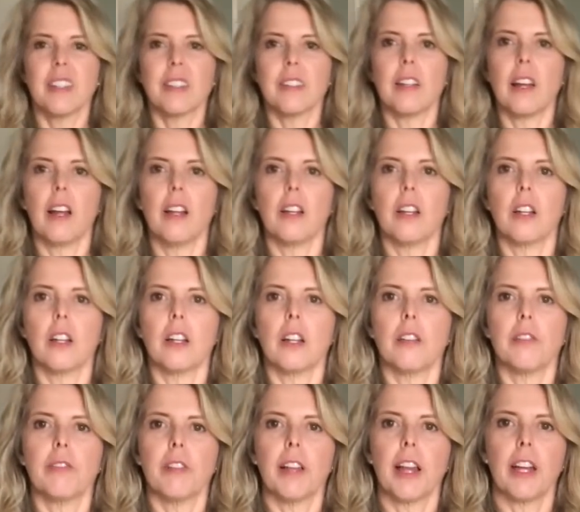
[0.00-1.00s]
it's not
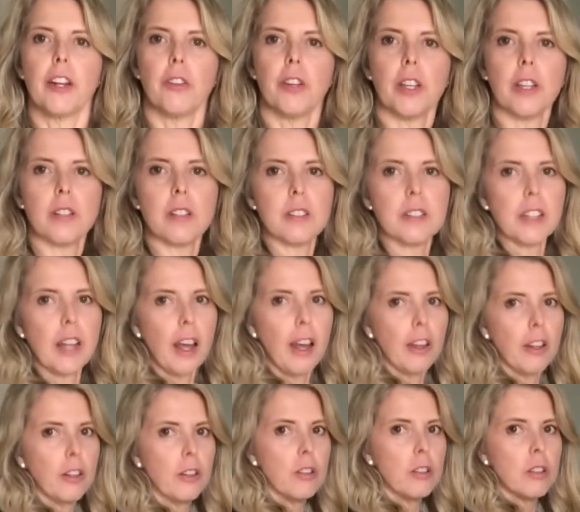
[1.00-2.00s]
a flattering
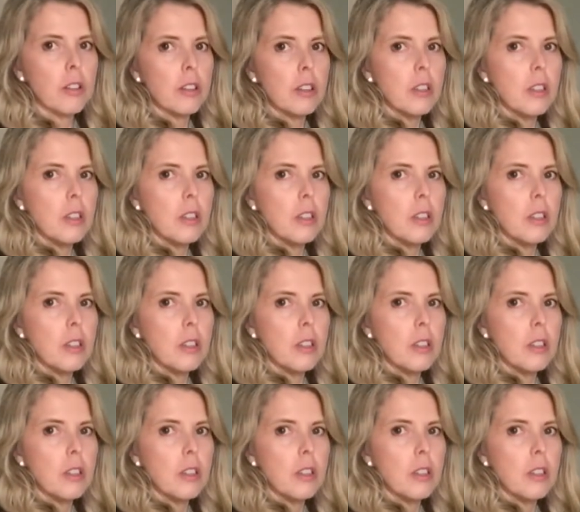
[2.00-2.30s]
style.